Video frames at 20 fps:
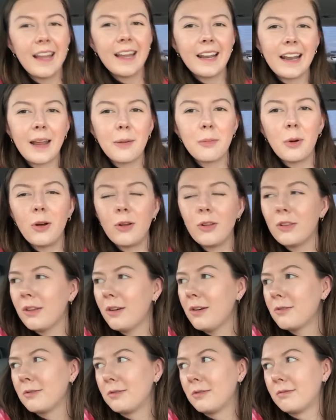and I'm all
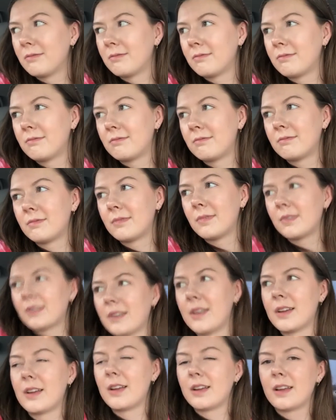alone.
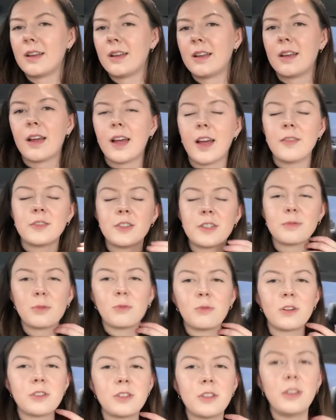I've just been
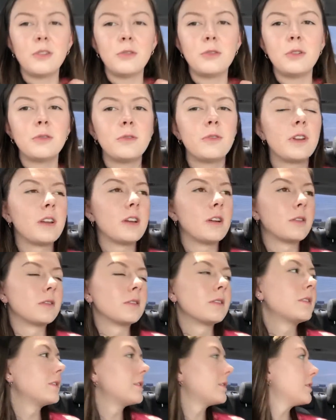watching YouTube
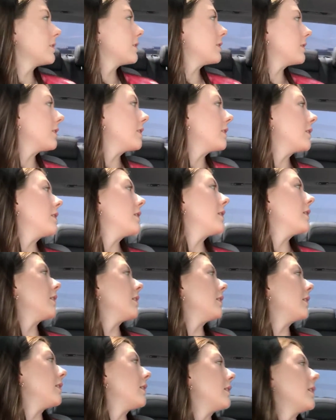videos.
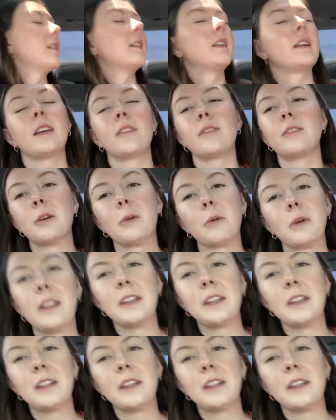They have no